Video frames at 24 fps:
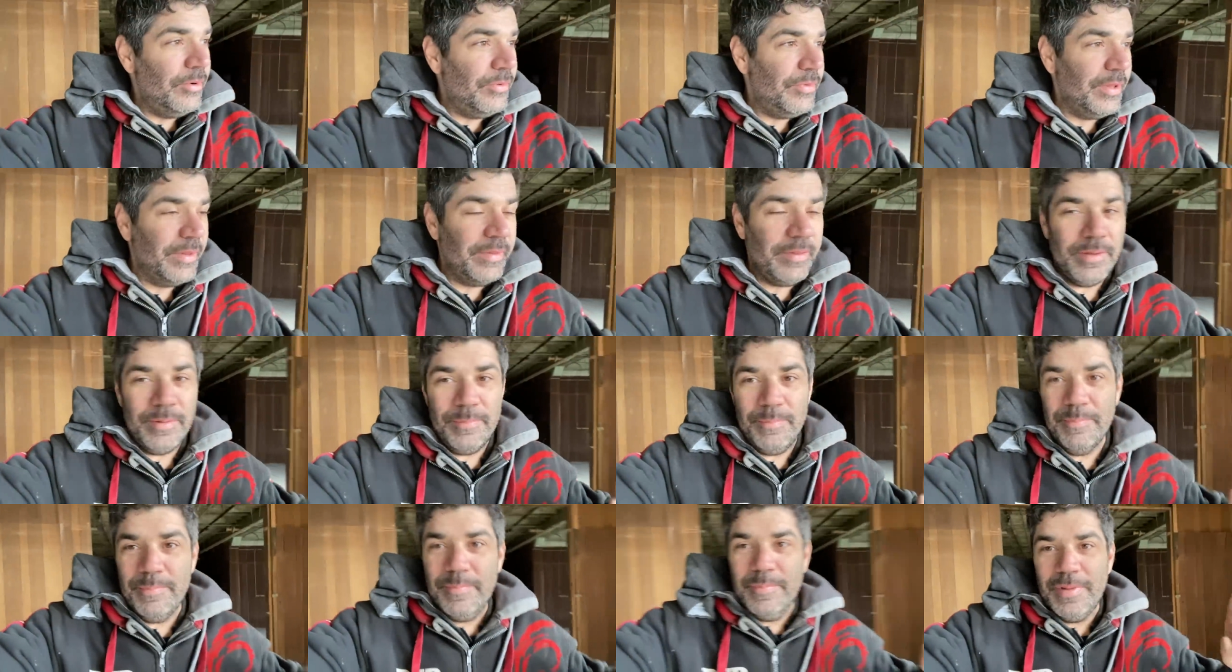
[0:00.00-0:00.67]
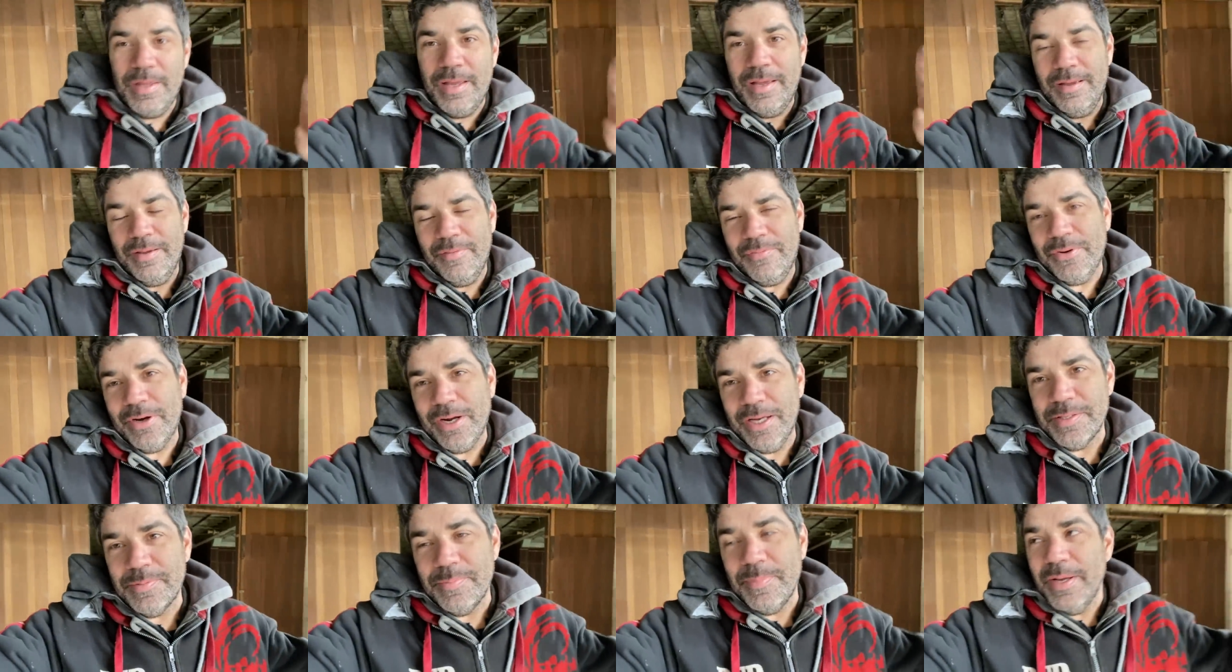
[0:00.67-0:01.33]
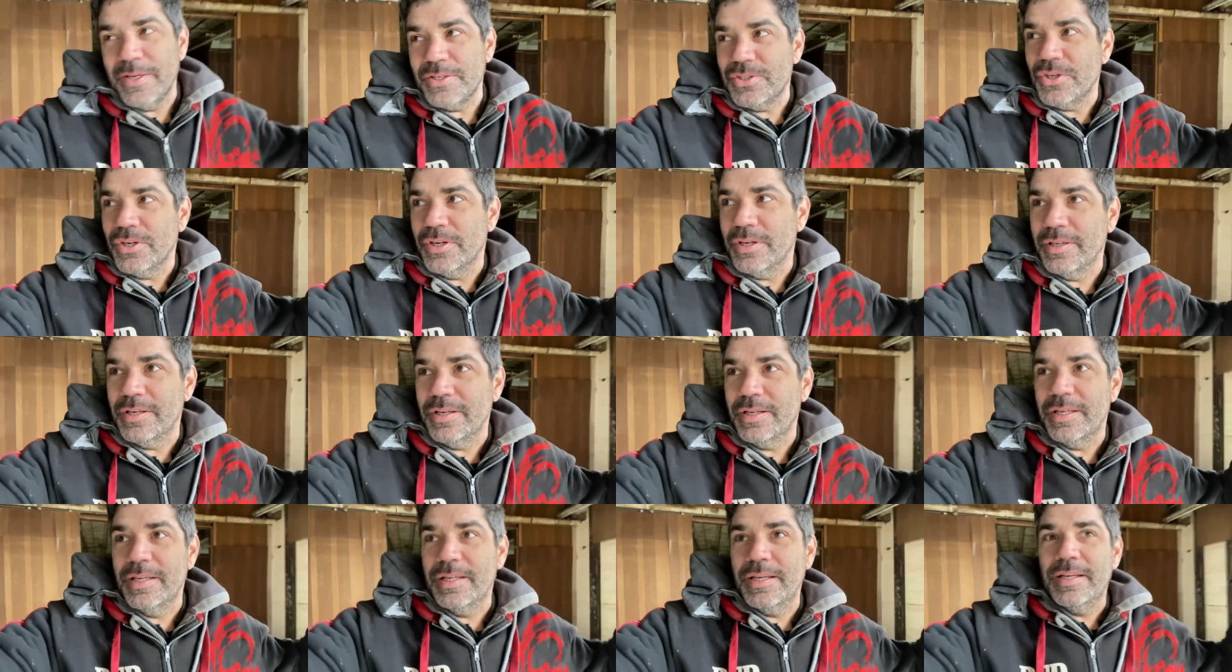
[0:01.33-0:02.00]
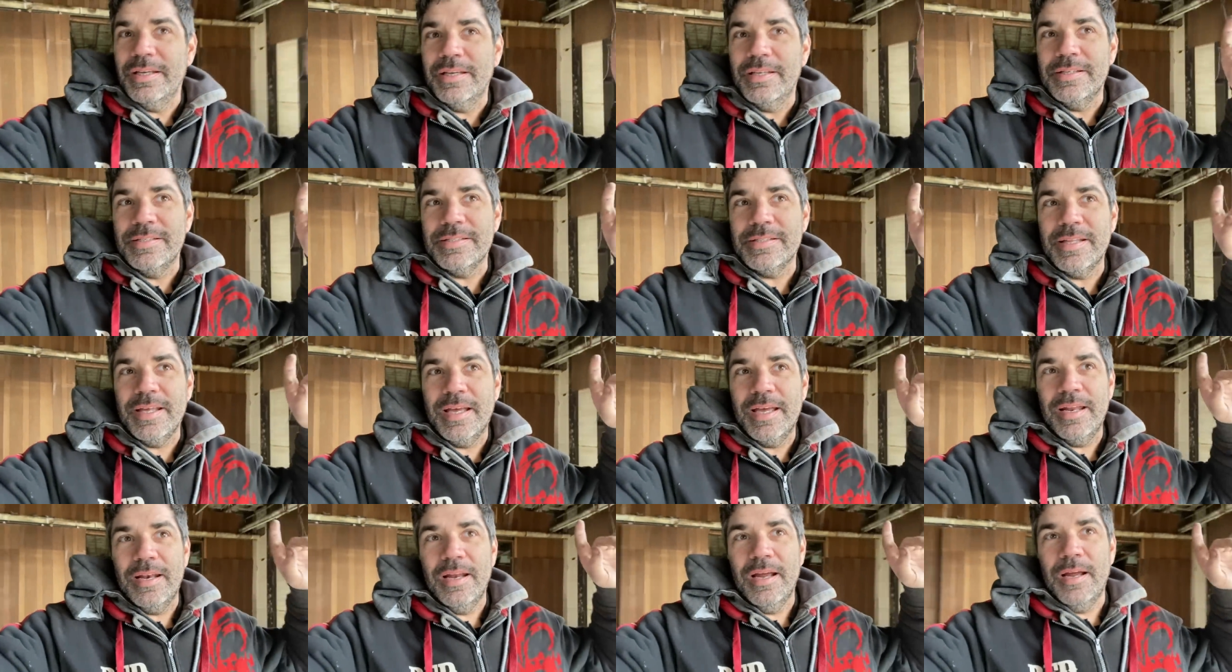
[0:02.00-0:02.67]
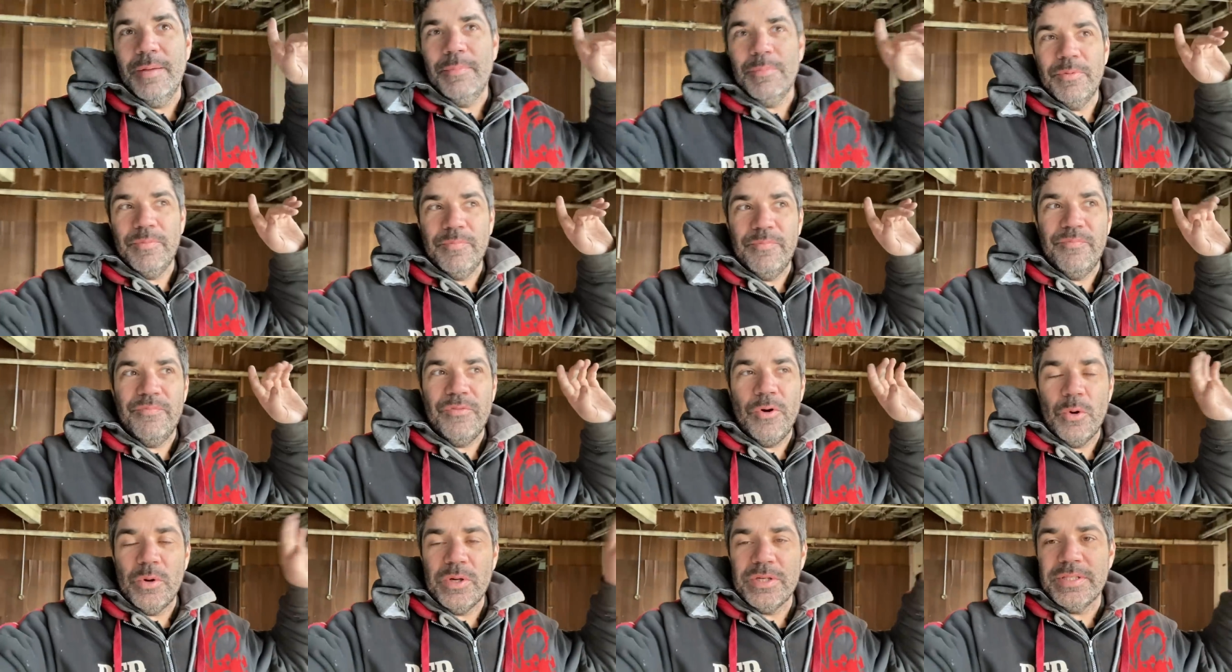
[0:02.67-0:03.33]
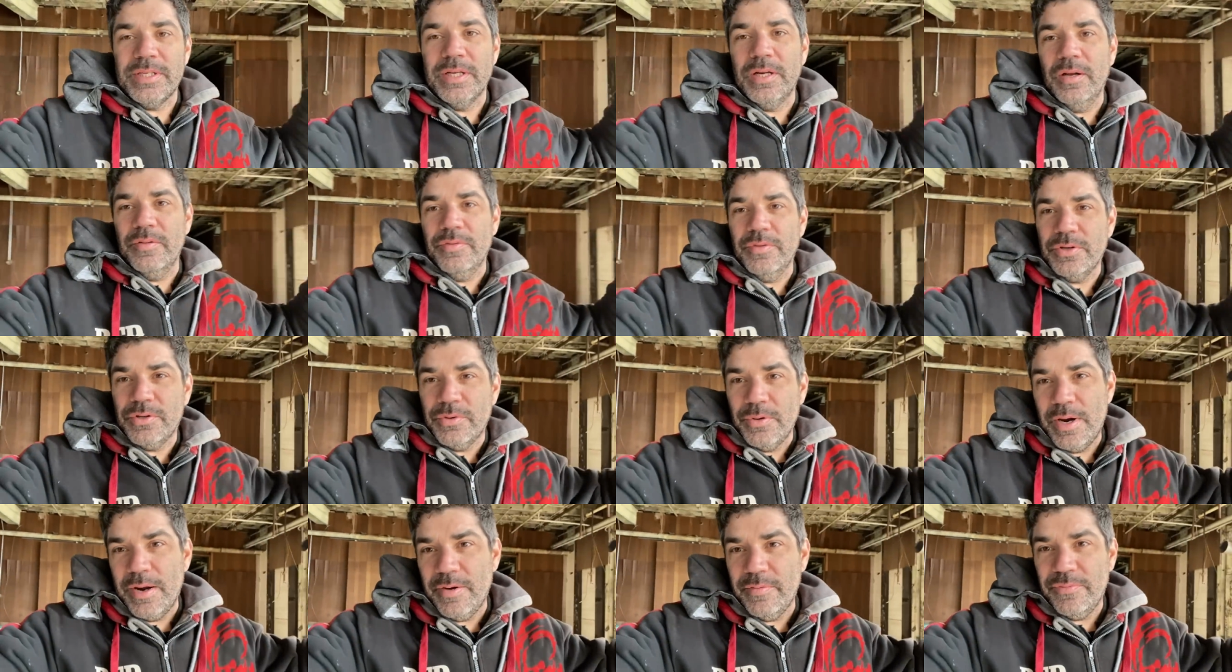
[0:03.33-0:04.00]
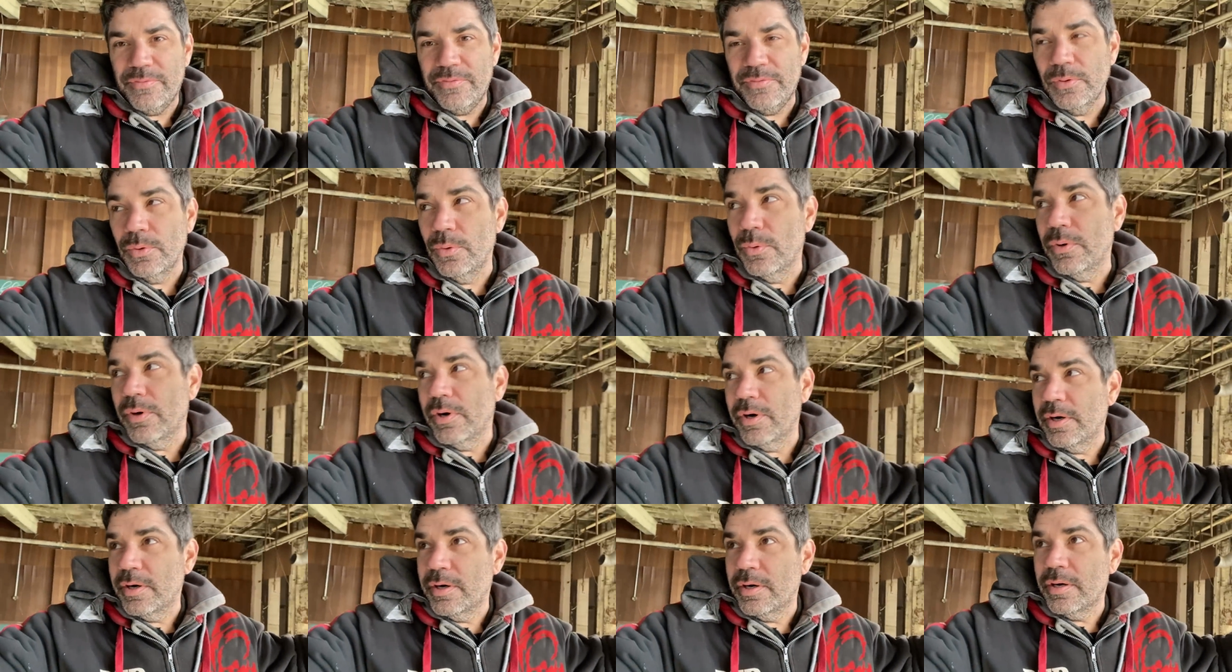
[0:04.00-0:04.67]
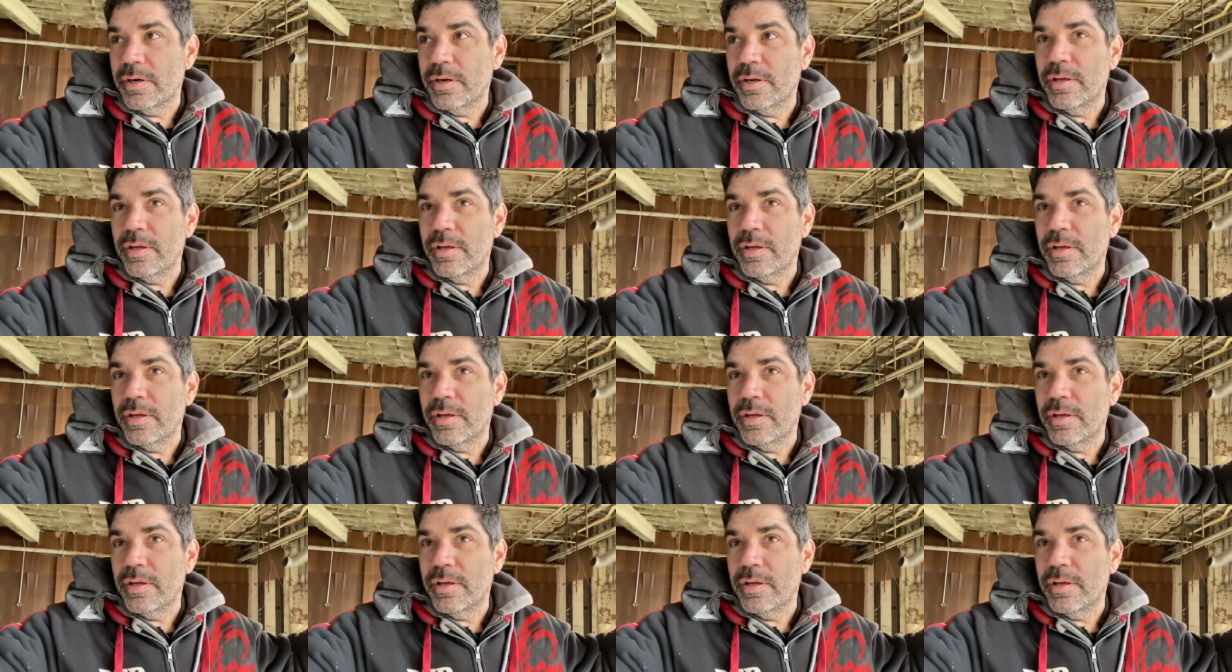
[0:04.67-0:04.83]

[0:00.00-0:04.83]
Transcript: thing that uh, I forgot to mention is that I'm focusing on the ground floor